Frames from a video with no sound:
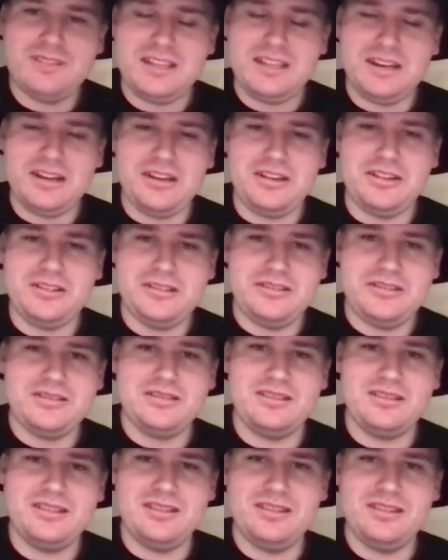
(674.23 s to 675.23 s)
You know,
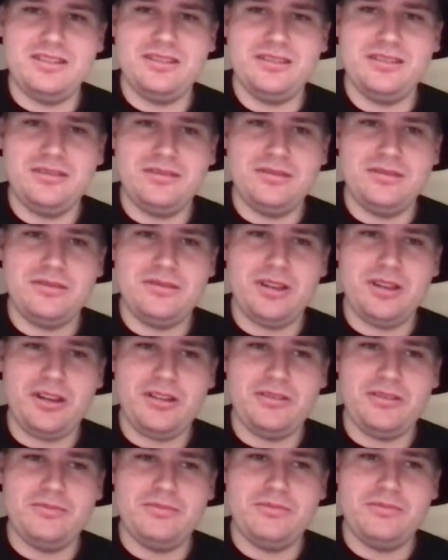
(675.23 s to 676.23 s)

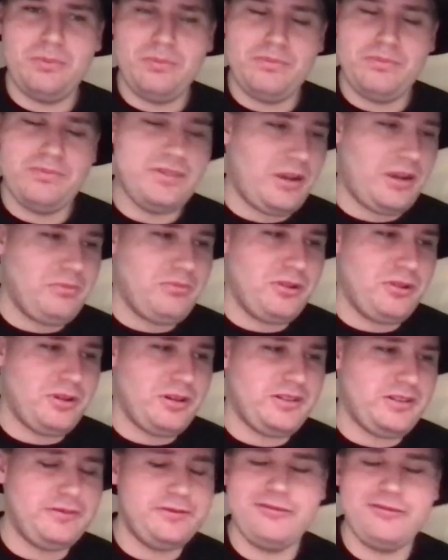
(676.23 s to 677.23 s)
don't put it
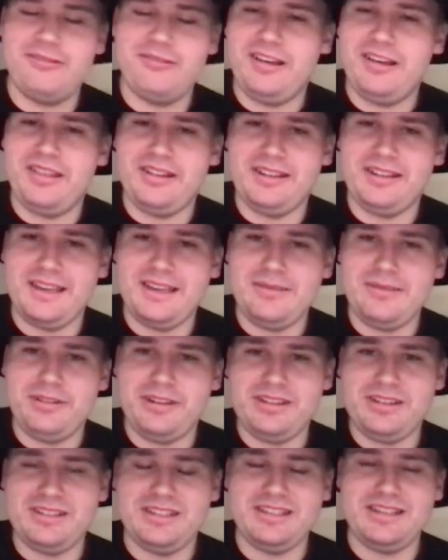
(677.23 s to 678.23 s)
off for another day,
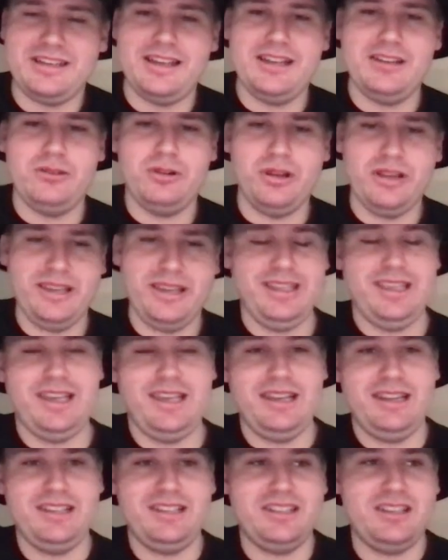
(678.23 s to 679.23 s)
because I tell you what, in the
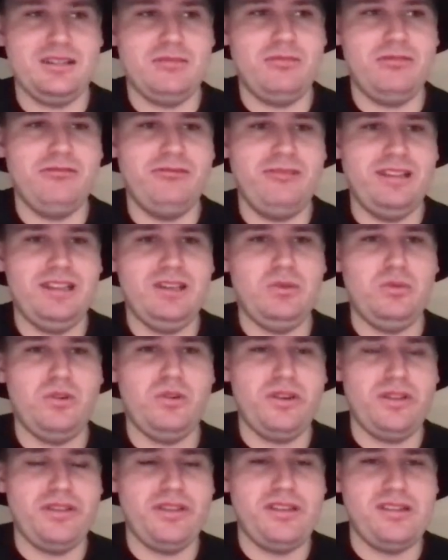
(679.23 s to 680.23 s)
end, it's going to be really
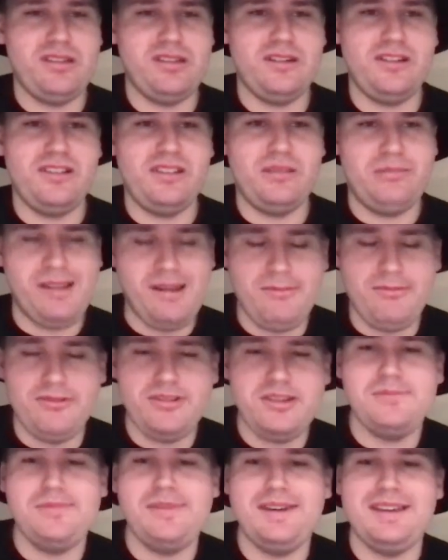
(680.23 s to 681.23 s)
worth it. The people
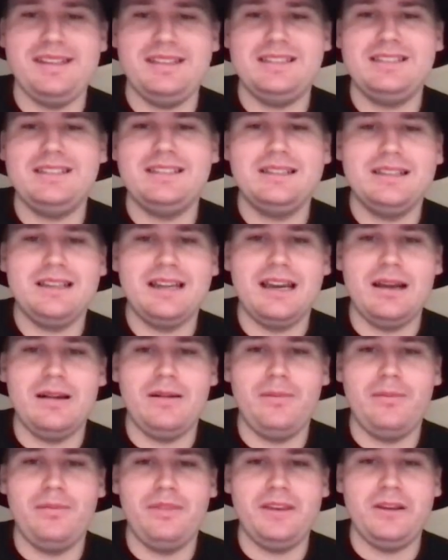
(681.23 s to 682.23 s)
you meet,
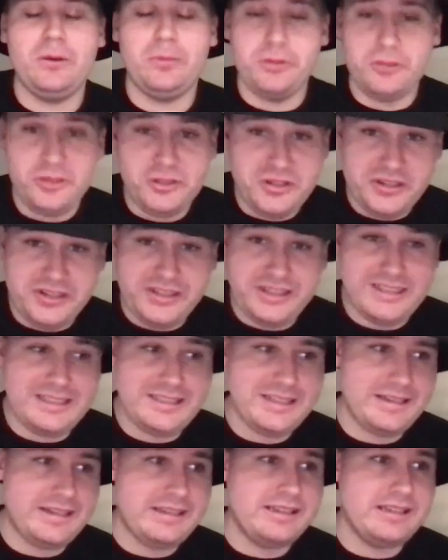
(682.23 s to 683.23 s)
the
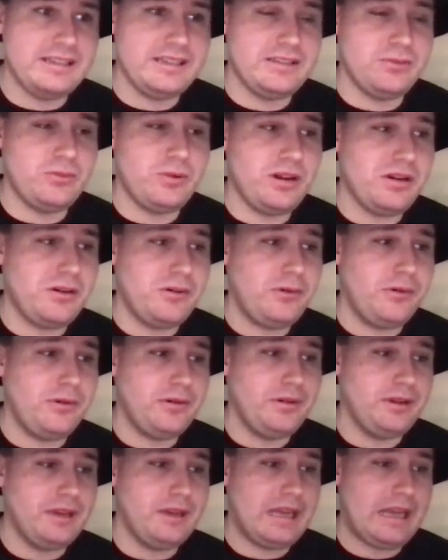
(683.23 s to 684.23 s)
opportunities in it as well,
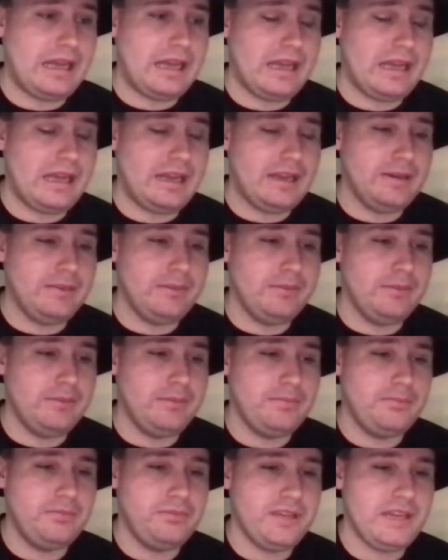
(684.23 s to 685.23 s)

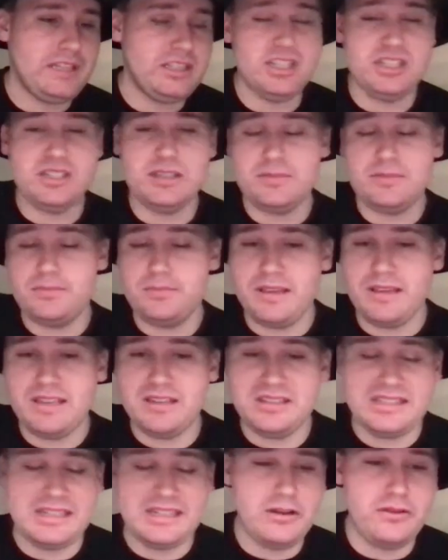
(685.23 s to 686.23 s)
and just be
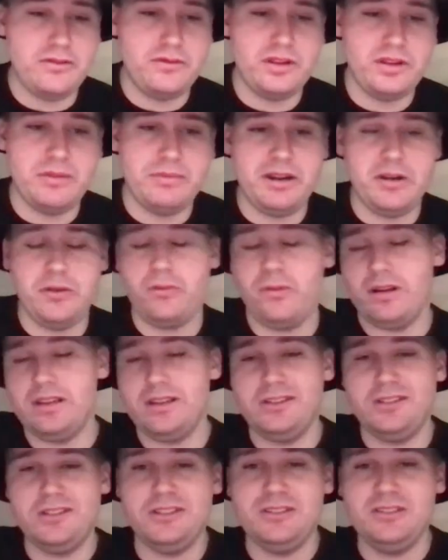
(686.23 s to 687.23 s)
yourself no matter what
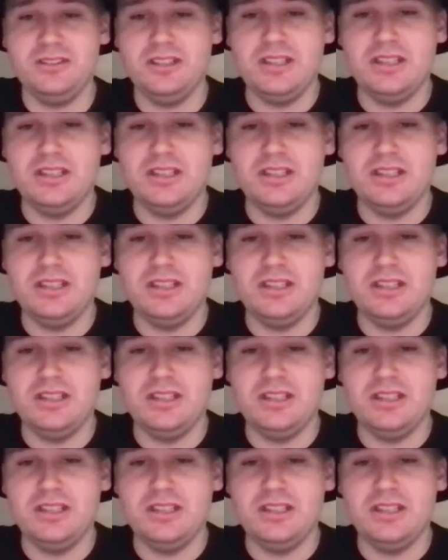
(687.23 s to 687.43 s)
you do.